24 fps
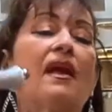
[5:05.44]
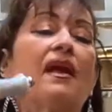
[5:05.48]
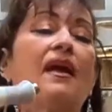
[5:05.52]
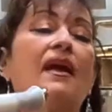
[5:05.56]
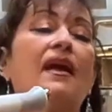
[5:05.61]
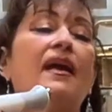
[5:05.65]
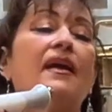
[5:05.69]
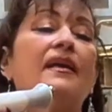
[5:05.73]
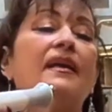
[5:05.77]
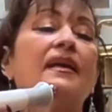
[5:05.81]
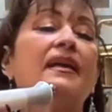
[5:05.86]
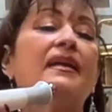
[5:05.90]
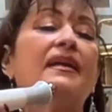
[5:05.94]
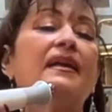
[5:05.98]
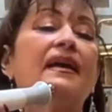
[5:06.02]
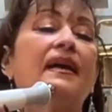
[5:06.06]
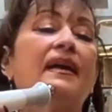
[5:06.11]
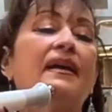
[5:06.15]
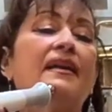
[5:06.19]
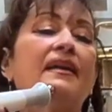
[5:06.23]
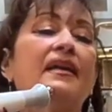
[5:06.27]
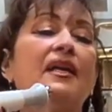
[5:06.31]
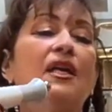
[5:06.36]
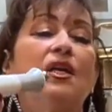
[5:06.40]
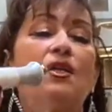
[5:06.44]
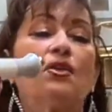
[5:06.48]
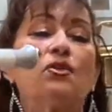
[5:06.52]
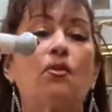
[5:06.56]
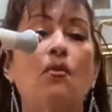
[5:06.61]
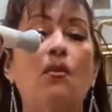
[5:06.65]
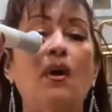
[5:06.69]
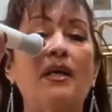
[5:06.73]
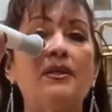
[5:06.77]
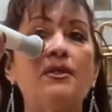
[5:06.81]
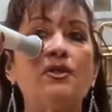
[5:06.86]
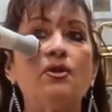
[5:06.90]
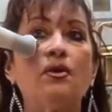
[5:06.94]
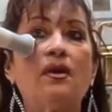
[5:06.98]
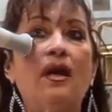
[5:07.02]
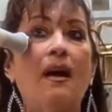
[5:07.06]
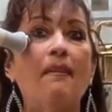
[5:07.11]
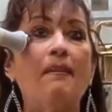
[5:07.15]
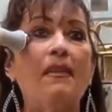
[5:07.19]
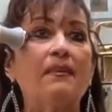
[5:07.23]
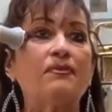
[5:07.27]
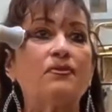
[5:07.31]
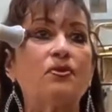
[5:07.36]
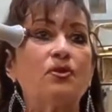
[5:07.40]
And again, so once you
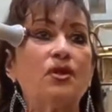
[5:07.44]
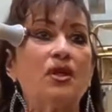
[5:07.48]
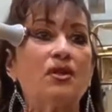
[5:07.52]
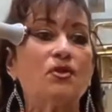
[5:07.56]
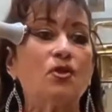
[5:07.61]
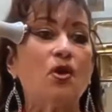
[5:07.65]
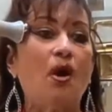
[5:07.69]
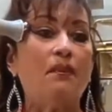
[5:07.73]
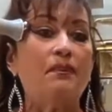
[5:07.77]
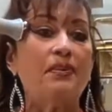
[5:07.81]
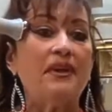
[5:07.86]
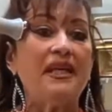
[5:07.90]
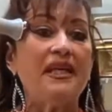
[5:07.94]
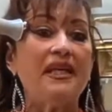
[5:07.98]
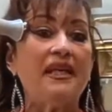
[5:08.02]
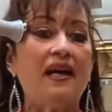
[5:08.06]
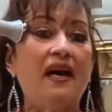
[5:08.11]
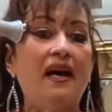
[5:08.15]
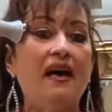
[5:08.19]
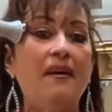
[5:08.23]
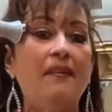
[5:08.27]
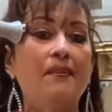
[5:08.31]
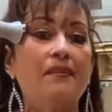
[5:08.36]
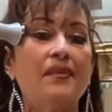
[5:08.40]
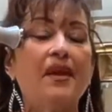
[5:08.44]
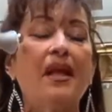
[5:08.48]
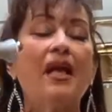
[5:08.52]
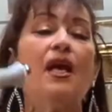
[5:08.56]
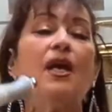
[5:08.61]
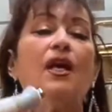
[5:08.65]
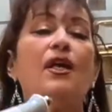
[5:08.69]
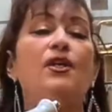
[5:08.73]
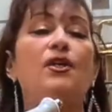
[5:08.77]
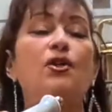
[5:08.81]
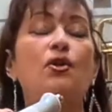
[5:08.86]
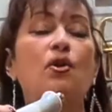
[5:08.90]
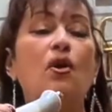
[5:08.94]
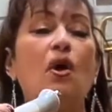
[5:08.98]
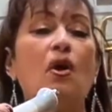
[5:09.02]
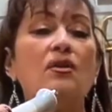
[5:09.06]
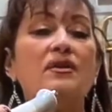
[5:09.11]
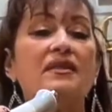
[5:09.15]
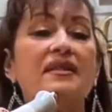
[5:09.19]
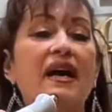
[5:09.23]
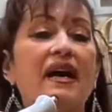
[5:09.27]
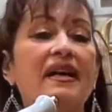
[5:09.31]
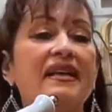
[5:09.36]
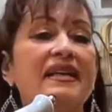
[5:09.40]
come up to the top here, you
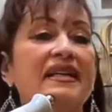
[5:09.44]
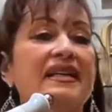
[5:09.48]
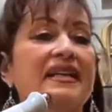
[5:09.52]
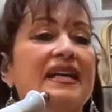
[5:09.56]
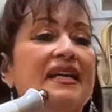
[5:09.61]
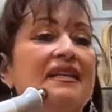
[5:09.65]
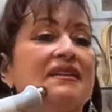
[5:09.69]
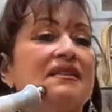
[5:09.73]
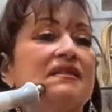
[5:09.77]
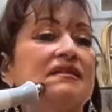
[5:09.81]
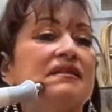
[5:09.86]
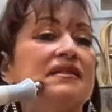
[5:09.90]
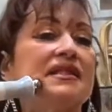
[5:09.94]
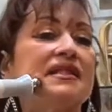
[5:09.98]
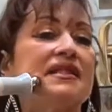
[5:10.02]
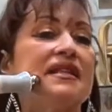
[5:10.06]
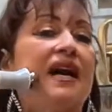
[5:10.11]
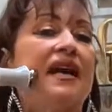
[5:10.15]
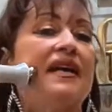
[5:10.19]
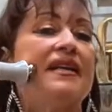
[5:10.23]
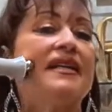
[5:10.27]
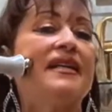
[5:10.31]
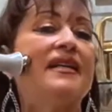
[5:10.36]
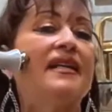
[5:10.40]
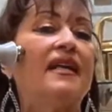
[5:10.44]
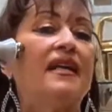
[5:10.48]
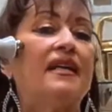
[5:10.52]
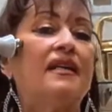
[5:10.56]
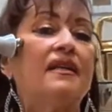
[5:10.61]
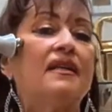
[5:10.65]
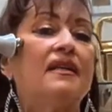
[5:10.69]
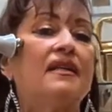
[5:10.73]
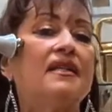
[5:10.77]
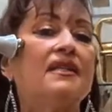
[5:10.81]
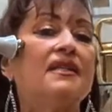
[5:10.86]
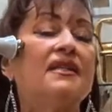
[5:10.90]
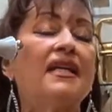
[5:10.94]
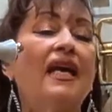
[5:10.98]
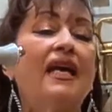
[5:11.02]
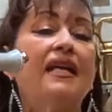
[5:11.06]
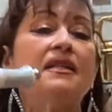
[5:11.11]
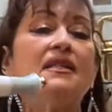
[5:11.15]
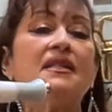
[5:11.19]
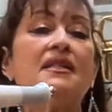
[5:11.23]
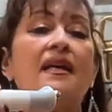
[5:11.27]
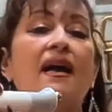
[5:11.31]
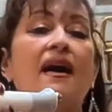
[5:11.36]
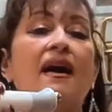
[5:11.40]
go down again, start again,
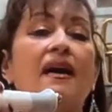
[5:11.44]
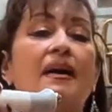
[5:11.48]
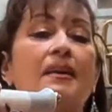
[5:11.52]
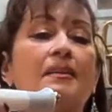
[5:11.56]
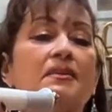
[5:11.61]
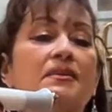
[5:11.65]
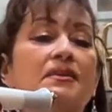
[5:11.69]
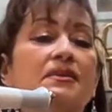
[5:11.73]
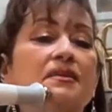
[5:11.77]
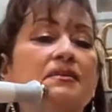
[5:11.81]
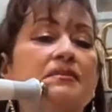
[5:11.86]
10 times.